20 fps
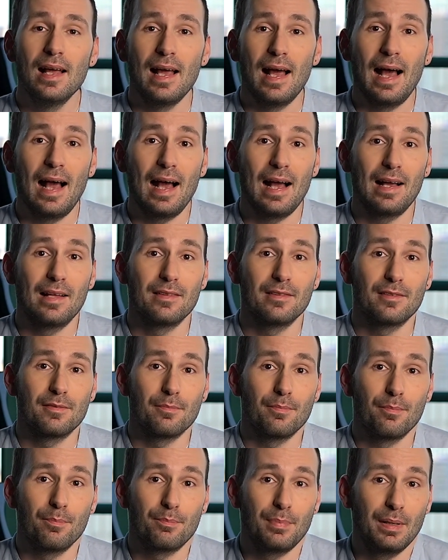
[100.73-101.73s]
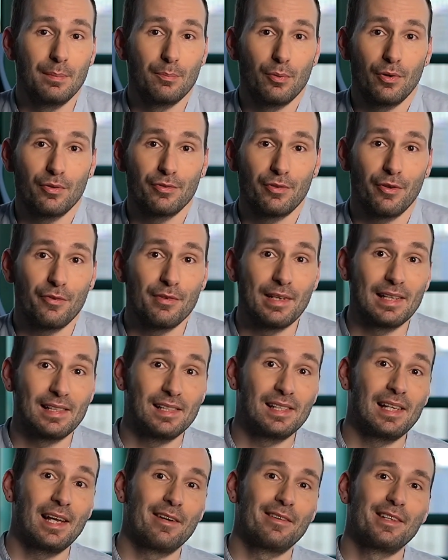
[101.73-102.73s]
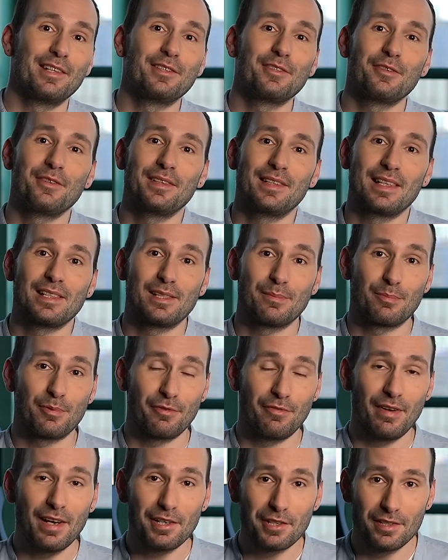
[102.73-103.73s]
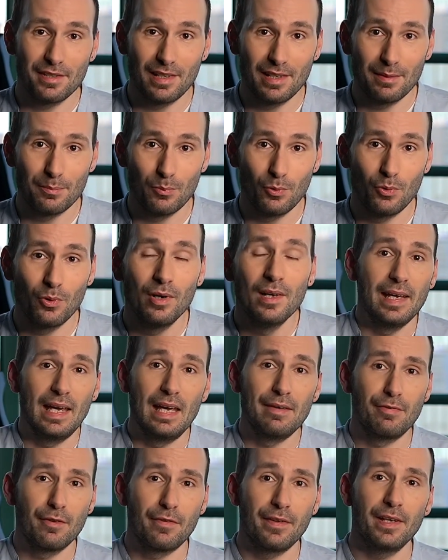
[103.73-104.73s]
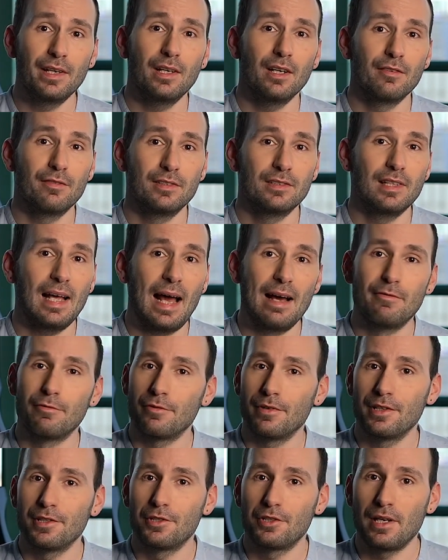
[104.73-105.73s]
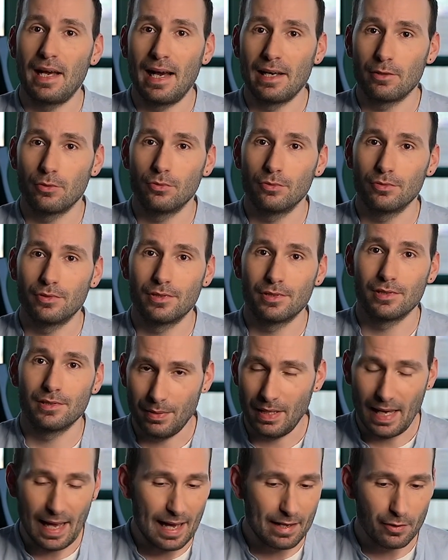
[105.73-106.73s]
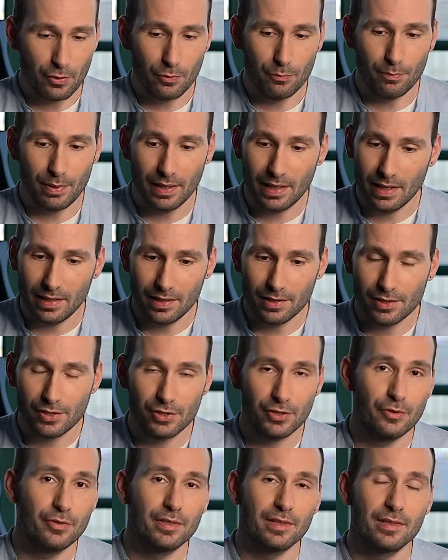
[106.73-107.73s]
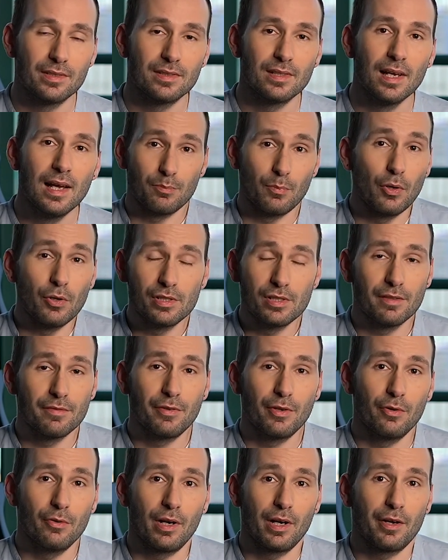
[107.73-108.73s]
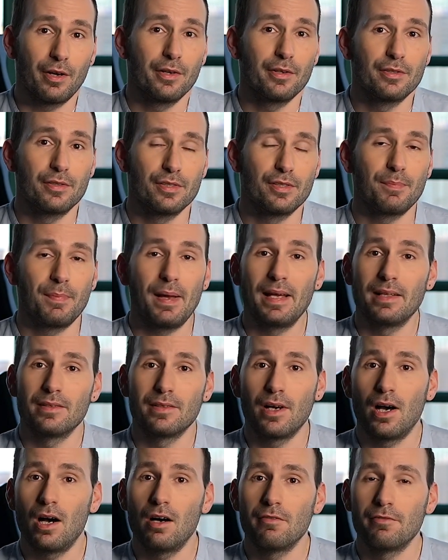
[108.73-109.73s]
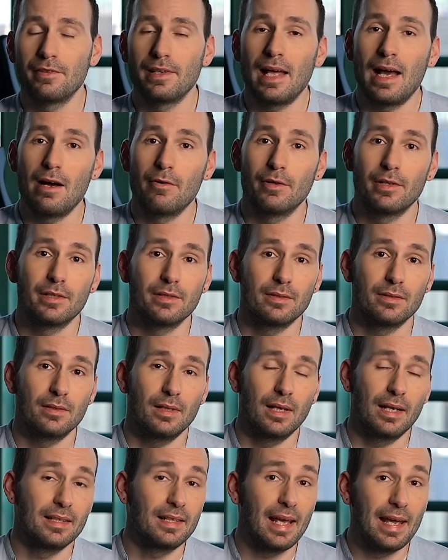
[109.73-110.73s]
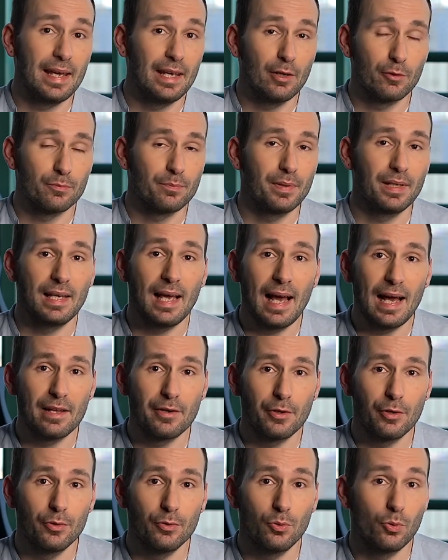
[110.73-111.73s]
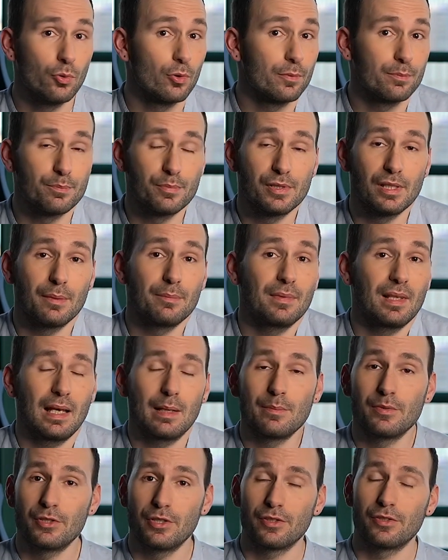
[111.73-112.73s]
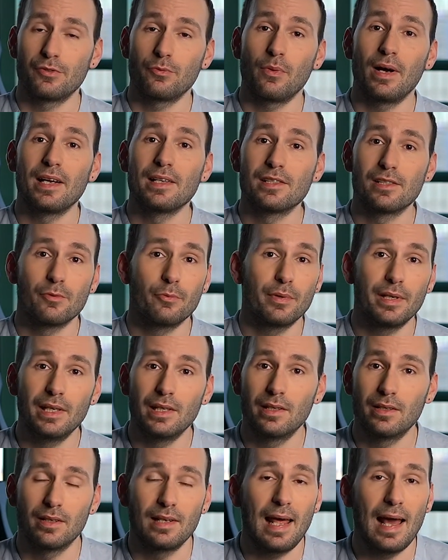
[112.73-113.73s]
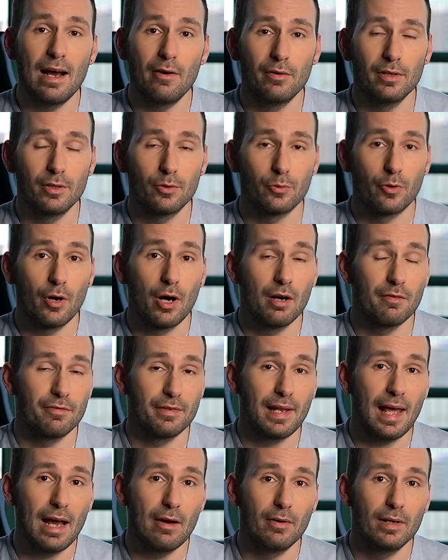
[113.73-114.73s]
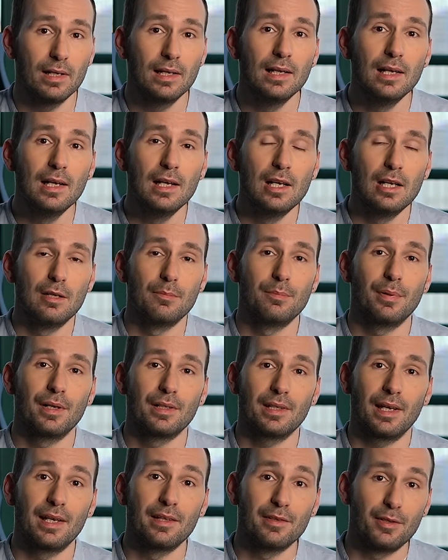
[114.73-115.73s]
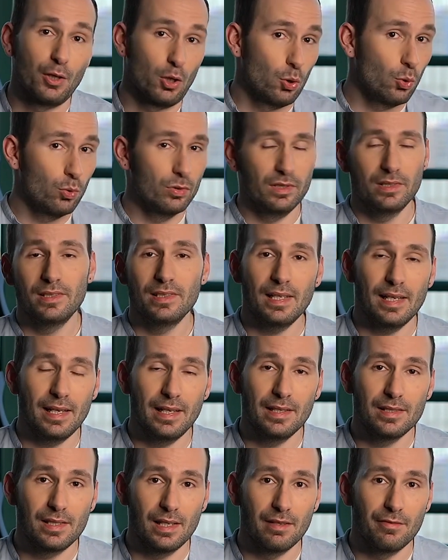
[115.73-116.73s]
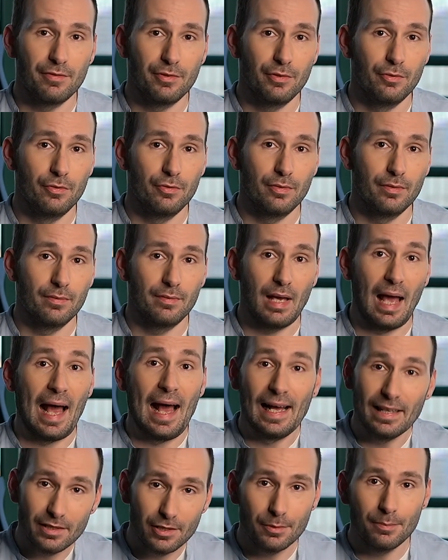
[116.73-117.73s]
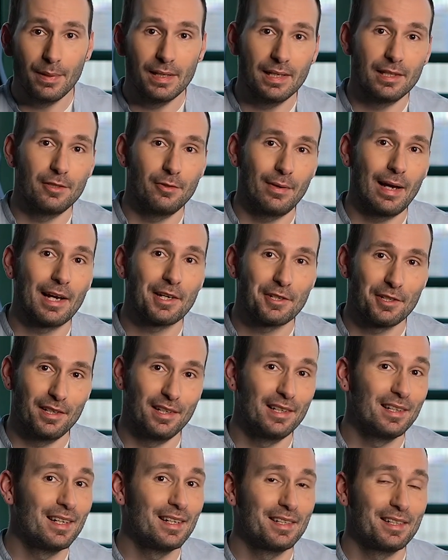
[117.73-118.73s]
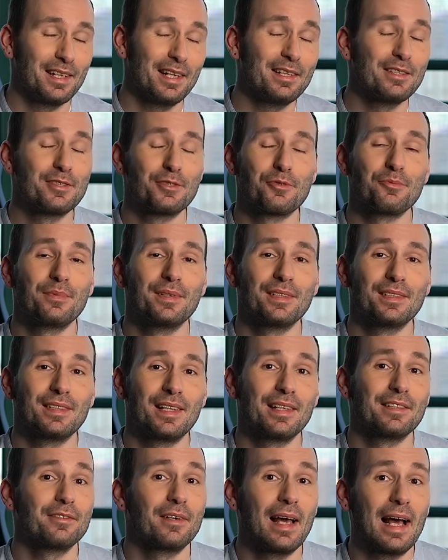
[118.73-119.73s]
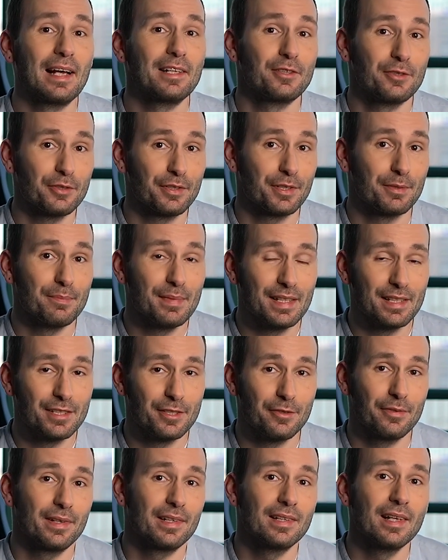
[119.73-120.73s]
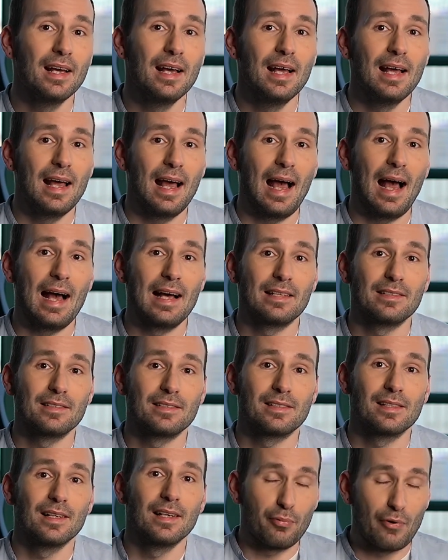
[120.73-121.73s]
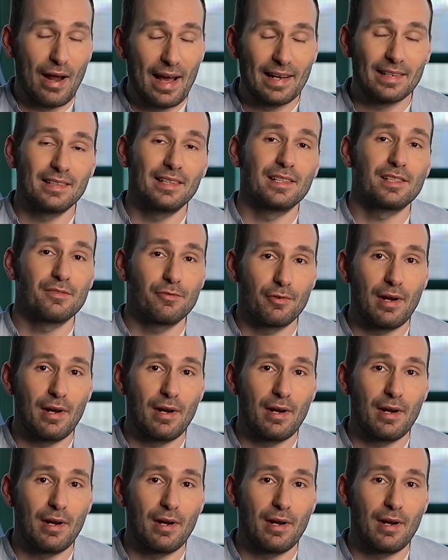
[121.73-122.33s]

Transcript: and people don't necessarily do it as a profession anymore. If you think of an average adult piano beginner student, most of you are going to spend half an hour a day on piano, or sometimes just twice a week, an hour or half an hour. But in the olden days, if you had the money to actually learn an instrument, then you had to commit to it and practice for